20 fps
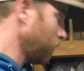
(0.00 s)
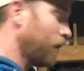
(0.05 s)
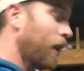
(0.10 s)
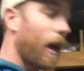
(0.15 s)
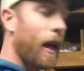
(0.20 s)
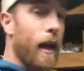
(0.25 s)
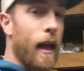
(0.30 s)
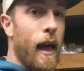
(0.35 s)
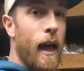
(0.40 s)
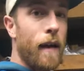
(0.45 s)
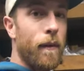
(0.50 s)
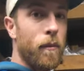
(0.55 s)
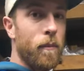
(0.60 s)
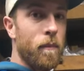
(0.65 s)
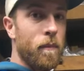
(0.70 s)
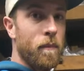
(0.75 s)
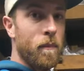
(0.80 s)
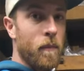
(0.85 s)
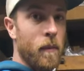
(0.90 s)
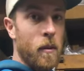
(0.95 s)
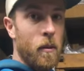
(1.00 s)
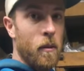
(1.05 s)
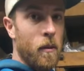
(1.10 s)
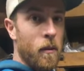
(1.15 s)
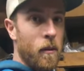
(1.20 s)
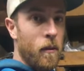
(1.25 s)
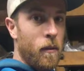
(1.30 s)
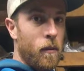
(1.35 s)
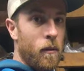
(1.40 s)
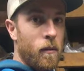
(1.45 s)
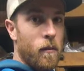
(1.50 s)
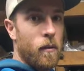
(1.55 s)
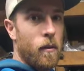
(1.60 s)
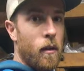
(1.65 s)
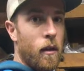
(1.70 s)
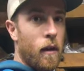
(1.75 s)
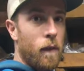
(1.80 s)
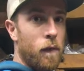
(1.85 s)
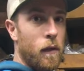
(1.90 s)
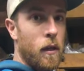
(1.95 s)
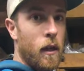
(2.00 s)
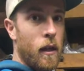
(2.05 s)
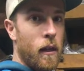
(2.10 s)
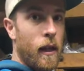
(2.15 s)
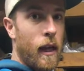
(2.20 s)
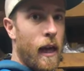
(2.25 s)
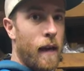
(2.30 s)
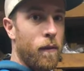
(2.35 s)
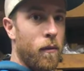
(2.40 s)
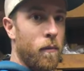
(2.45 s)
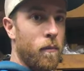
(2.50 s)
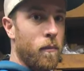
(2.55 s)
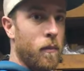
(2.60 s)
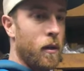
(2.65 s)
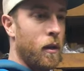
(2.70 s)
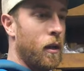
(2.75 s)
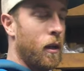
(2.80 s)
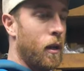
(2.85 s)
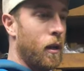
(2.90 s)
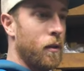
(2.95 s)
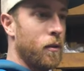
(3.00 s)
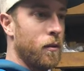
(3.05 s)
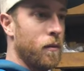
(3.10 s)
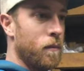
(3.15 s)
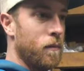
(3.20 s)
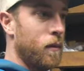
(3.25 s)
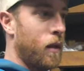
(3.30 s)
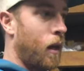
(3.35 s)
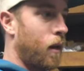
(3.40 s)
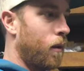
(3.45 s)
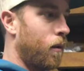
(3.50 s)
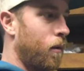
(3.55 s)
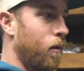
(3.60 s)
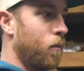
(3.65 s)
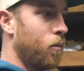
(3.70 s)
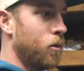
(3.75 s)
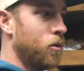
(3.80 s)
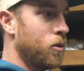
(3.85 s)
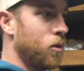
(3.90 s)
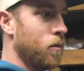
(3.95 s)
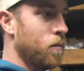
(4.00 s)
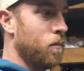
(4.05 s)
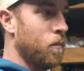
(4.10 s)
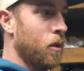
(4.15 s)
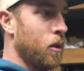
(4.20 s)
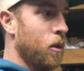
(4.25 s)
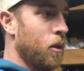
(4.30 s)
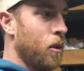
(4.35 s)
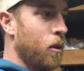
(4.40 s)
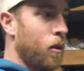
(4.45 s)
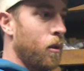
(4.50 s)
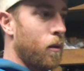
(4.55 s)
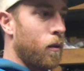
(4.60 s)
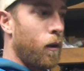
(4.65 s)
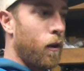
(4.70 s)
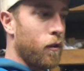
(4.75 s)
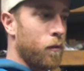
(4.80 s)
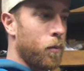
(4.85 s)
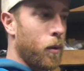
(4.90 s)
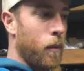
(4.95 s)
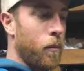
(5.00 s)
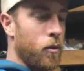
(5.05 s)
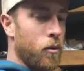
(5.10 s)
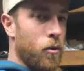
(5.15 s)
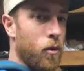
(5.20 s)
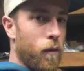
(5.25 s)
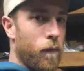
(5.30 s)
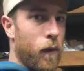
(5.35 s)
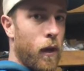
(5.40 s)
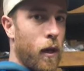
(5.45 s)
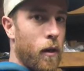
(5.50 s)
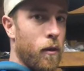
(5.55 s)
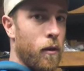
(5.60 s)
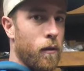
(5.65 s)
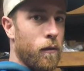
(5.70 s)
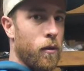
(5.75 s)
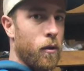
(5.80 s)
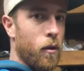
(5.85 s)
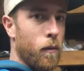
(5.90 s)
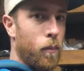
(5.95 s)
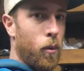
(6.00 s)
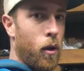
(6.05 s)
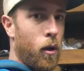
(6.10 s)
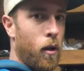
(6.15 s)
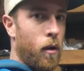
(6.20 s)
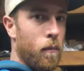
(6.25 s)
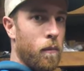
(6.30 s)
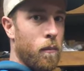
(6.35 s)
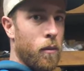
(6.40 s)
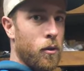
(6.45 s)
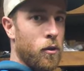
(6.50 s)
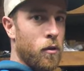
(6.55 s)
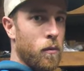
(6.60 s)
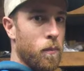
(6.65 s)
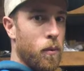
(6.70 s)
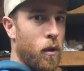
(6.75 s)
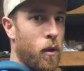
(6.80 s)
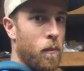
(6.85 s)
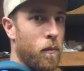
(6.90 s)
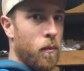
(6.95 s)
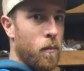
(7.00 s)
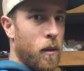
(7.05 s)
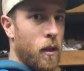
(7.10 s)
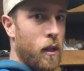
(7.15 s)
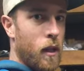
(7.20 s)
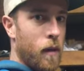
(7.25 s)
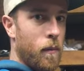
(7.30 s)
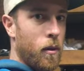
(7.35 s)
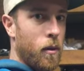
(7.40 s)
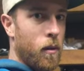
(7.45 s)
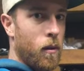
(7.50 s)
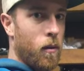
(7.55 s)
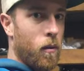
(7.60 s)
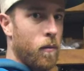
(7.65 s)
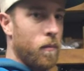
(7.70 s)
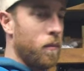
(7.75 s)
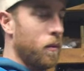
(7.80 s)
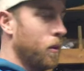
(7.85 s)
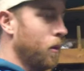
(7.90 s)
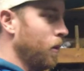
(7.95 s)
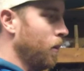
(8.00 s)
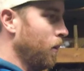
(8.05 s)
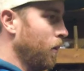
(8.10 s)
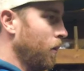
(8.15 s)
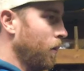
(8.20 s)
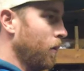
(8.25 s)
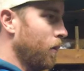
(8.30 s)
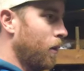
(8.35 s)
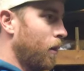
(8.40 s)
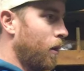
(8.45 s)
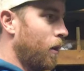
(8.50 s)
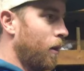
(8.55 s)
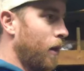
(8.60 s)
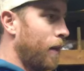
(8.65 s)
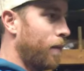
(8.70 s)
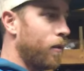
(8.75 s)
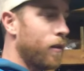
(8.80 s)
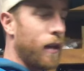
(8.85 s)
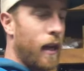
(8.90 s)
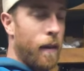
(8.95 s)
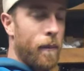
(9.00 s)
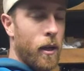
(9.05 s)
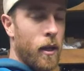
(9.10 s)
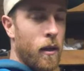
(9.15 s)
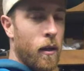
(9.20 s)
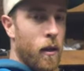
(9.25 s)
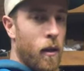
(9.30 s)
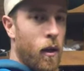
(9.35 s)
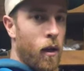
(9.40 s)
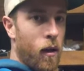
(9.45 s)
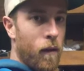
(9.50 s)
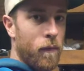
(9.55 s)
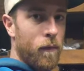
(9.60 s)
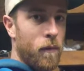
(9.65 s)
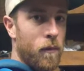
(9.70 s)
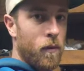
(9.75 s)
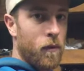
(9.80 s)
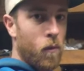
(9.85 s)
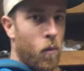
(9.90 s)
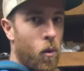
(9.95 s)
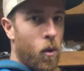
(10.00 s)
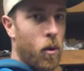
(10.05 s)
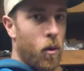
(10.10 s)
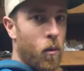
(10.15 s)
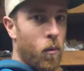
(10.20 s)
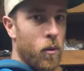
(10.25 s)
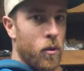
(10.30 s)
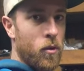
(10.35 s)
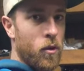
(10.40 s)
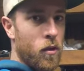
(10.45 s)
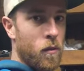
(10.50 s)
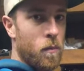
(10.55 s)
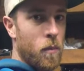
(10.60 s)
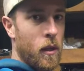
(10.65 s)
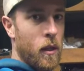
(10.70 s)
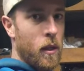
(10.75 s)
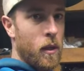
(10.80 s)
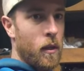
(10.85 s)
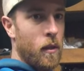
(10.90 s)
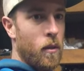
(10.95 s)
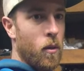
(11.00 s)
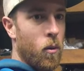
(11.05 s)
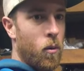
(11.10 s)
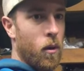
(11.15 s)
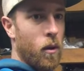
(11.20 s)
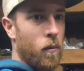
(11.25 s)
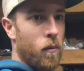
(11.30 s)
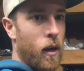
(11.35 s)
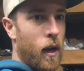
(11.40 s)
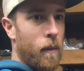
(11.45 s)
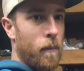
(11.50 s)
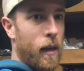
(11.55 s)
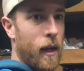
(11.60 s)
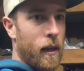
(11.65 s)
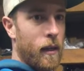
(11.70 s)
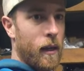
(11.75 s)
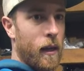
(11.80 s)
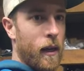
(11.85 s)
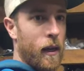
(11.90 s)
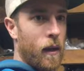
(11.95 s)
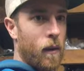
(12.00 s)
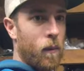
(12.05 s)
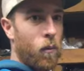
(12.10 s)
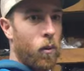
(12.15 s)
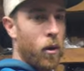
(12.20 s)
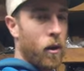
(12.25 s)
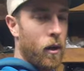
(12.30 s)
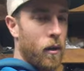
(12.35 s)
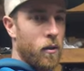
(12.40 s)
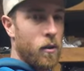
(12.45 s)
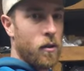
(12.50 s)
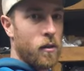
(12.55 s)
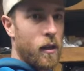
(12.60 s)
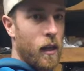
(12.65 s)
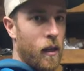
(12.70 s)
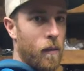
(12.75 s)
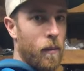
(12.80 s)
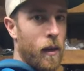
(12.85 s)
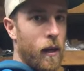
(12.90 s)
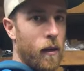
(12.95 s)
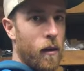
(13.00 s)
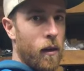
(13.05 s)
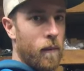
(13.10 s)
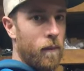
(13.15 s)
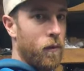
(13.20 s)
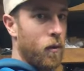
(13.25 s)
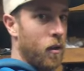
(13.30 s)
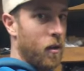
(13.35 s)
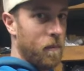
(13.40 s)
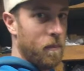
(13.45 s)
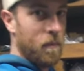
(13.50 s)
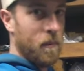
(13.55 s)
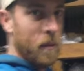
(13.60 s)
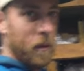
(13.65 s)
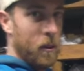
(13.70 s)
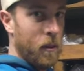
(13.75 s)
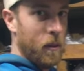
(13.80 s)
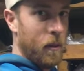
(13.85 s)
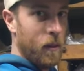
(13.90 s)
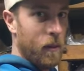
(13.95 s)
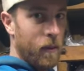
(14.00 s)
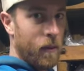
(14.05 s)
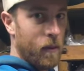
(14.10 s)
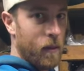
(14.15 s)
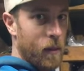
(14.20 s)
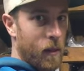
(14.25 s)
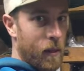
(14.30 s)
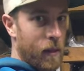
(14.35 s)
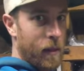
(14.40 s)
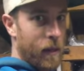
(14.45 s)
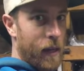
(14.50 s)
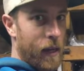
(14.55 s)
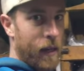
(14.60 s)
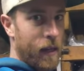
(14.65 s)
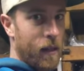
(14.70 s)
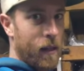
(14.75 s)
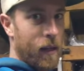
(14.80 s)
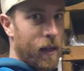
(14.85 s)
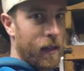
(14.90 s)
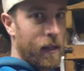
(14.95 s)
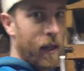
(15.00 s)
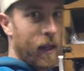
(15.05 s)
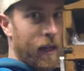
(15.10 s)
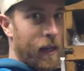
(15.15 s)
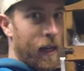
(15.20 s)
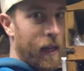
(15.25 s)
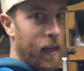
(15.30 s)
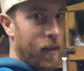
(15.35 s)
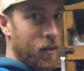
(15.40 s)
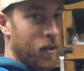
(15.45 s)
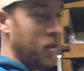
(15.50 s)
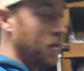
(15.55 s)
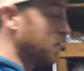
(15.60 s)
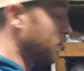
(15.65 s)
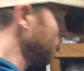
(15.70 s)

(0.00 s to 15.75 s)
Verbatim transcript: gotta have them. Uh, if you didn't have them, uh, you, not only would you cause premature failure to your pump, but your pump would be coming on uh, every time it cut off because water would just be going right back down where it just came back up from. Uh, how do you like that analogy?